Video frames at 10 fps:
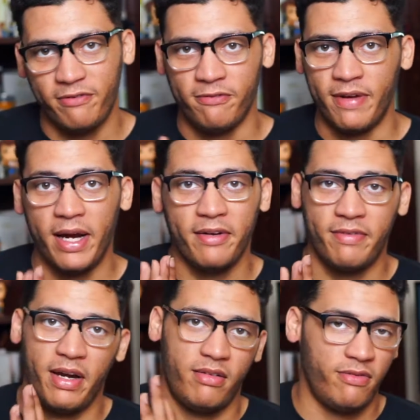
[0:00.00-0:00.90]
very,
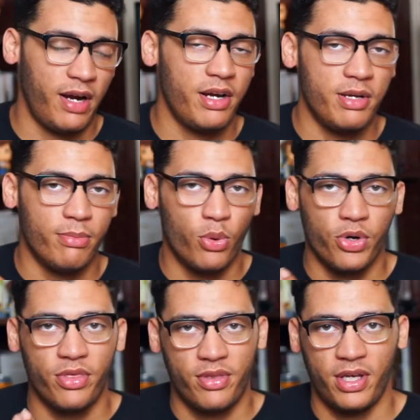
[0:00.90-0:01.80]
very, very
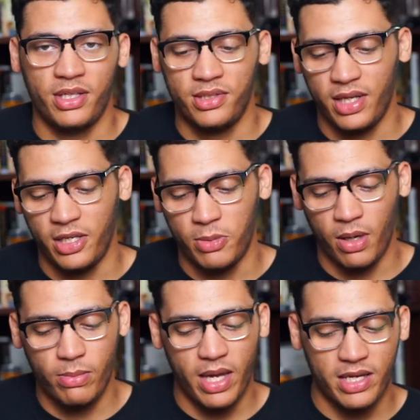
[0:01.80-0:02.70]
important things, and you
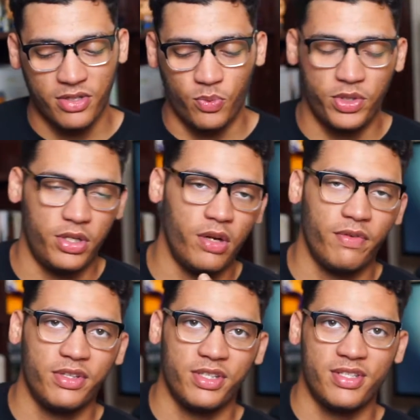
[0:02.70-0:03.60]
might be asking what the
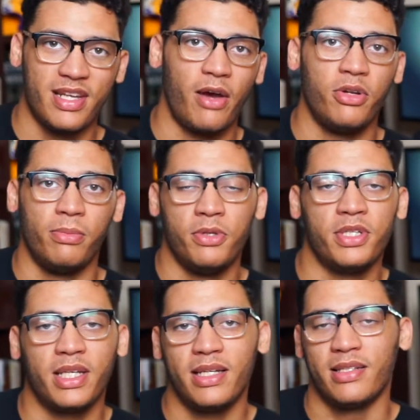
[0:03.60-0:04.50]
difference in sound and
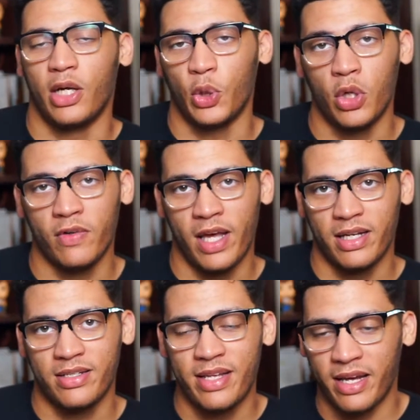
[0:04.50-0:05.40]
music is, and I'll go over that
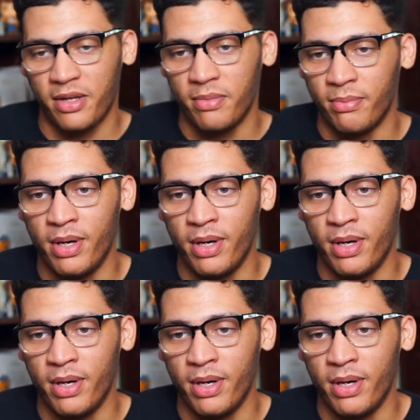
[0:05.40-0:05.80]
in a second.